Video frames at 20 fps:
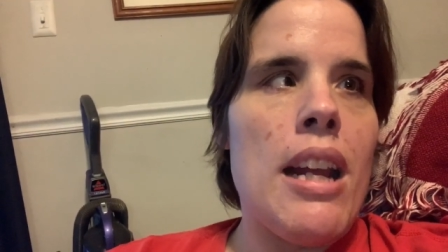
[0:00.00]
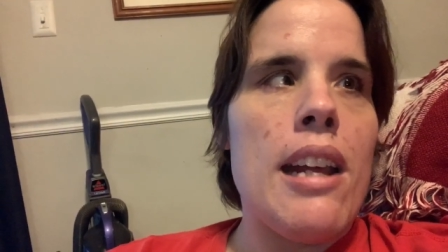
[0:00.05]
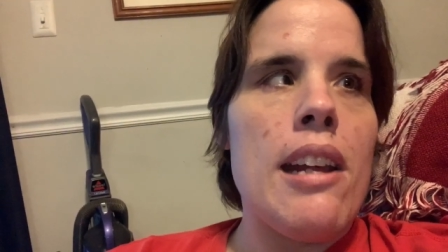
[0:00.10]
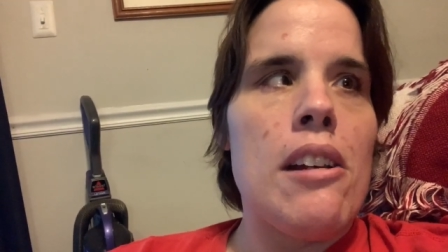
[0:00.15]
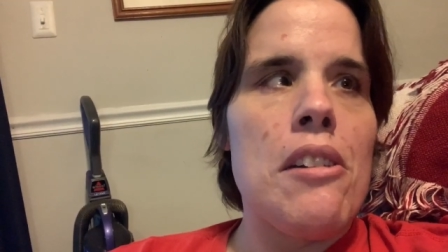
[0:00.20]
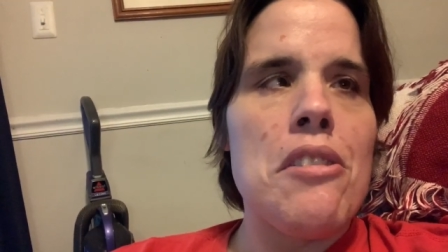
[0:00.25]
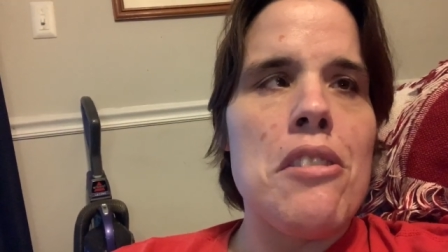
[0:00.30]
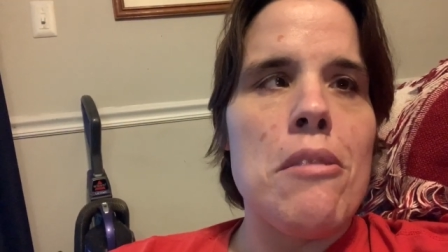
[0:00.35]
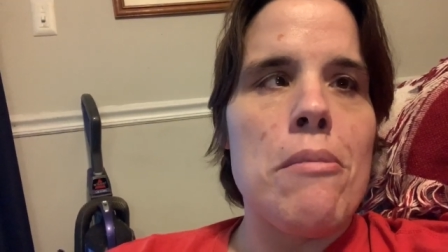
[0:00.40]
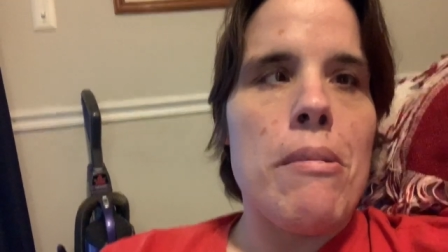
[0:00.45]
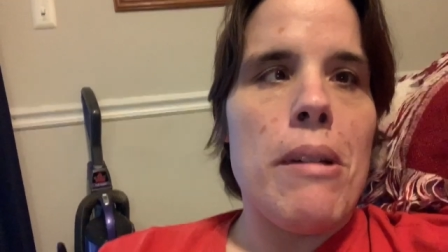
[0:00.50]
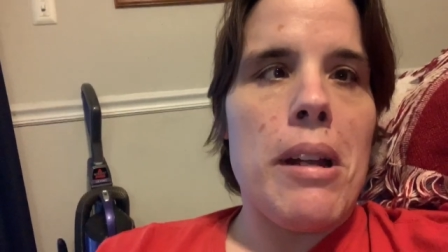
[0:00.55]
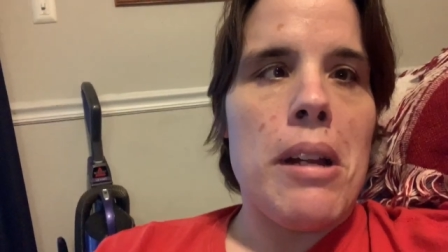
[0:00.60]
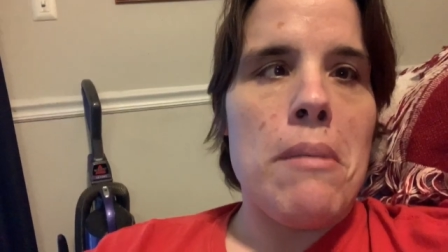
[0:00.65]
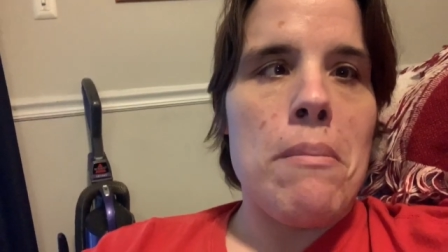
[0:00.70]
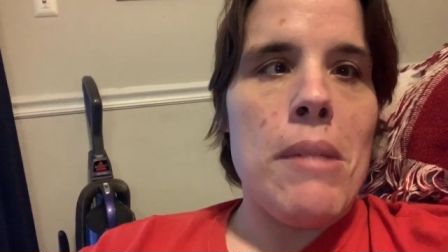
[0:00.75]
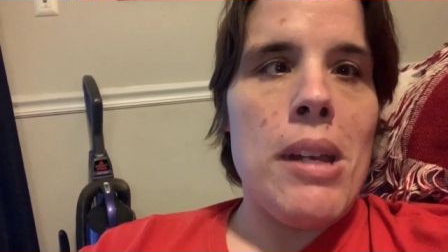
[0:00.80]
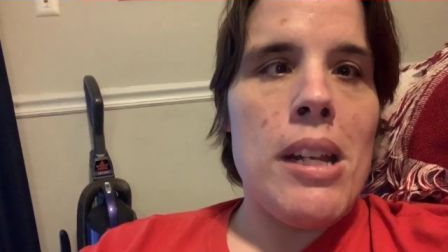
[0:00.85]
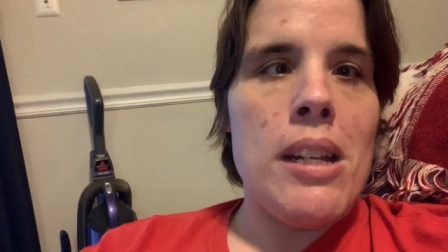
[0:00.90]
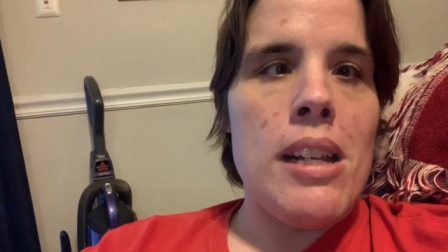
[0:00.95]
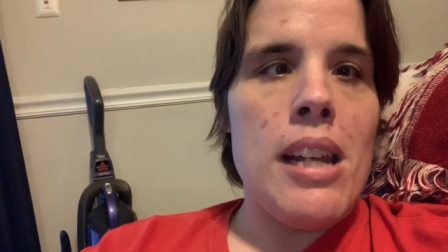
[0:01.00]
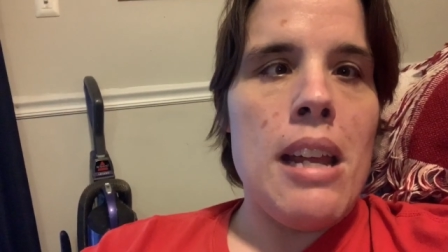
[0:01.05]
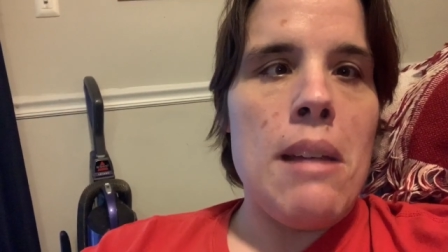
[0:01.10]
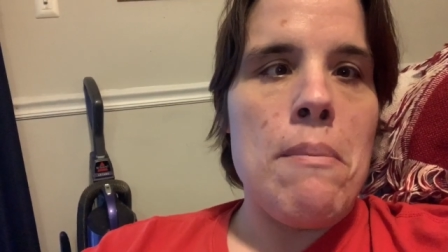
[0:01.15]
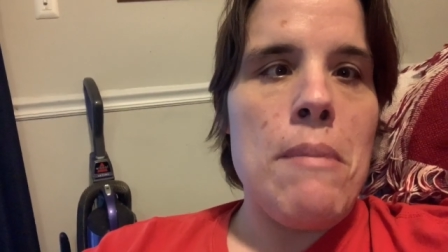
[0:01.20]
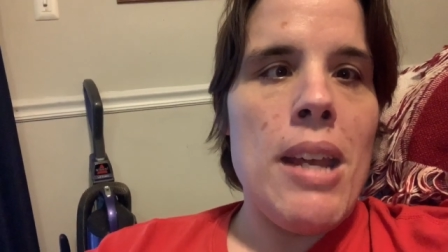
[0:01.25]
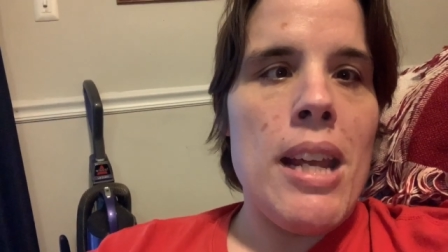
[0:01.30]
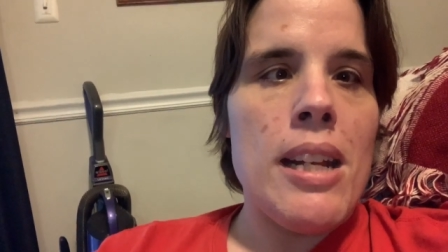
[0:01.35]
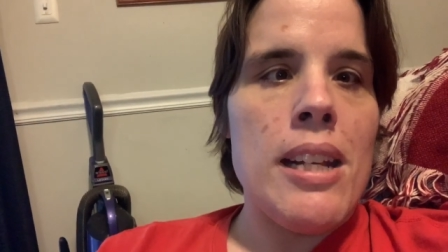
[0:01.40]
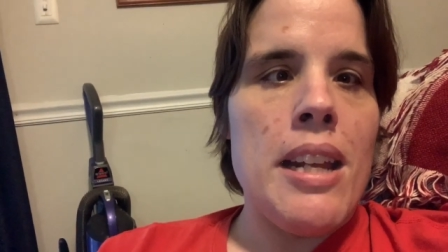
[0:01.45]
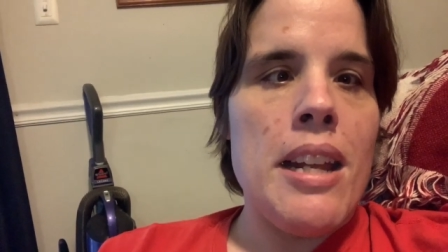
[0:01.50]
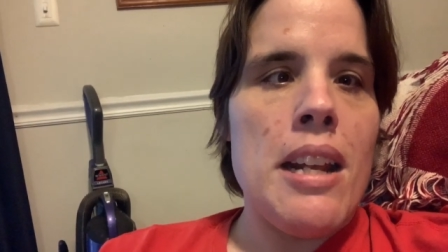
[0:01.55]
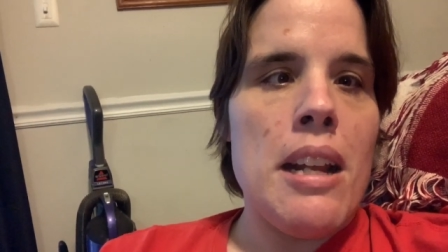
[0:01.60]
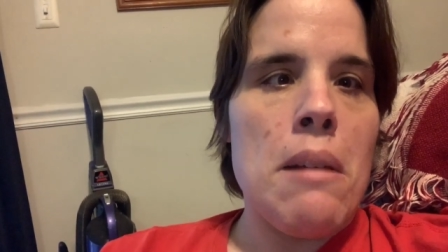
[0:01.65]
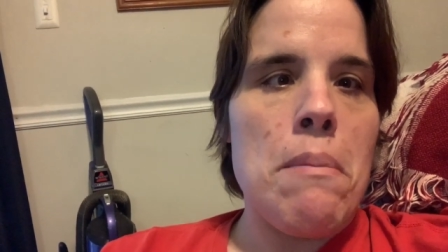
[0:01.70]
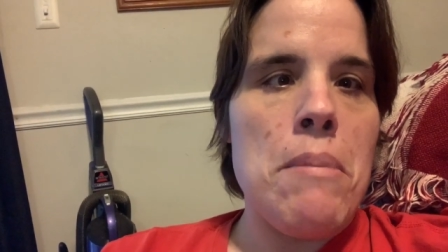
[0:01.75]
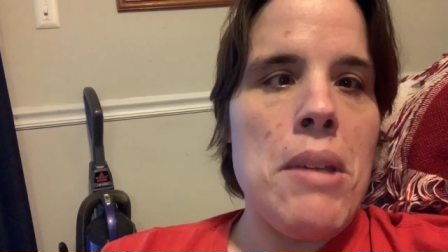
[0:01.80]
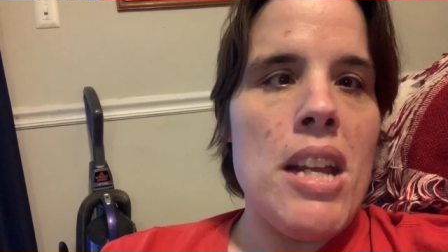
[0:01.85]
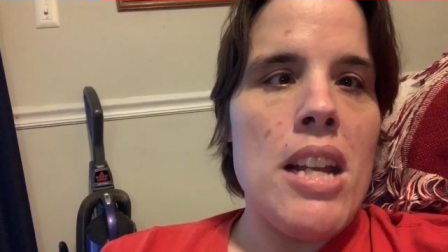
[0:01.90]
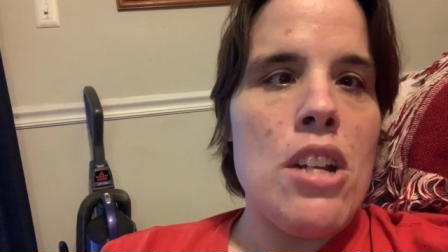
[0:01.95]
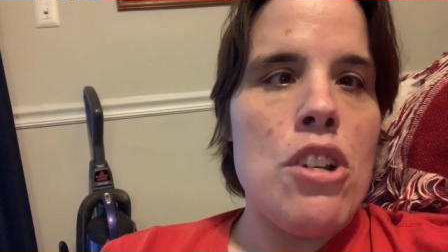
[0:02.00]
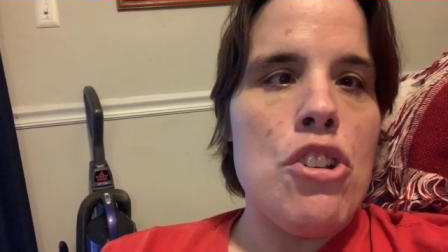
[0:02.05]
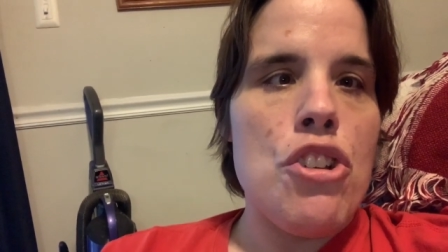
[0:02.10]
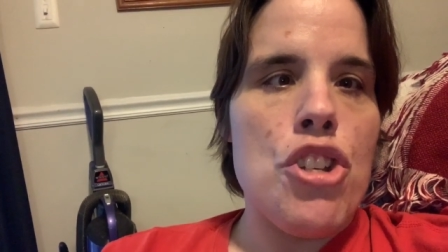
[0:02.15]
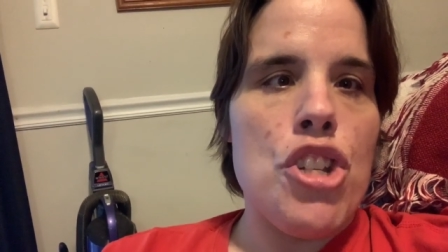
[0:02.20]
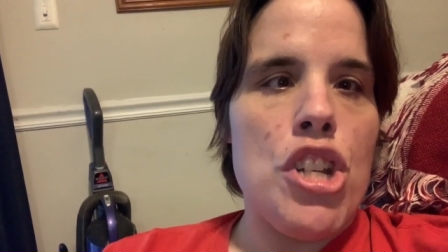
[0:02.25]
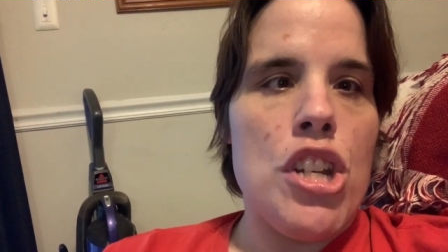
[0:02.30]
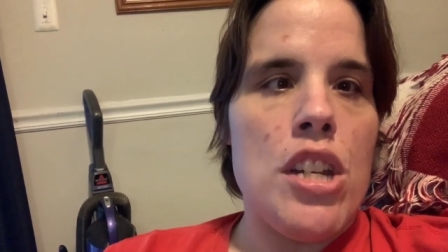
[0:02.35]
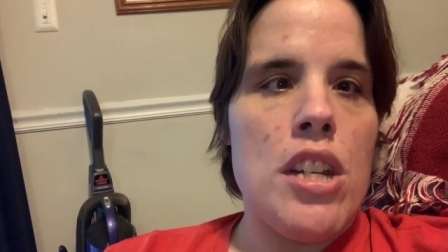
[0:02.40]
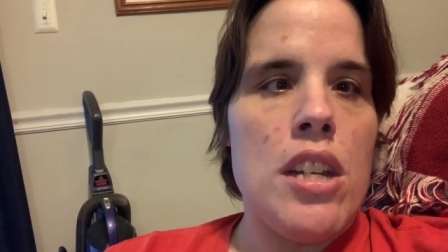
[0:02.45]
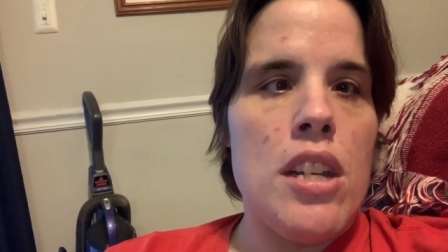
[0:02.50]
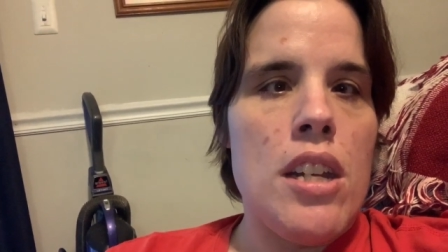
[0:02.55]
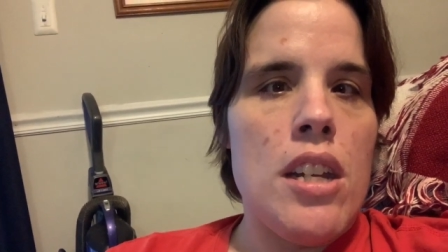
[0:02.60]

I also recommend a magnetic pincushion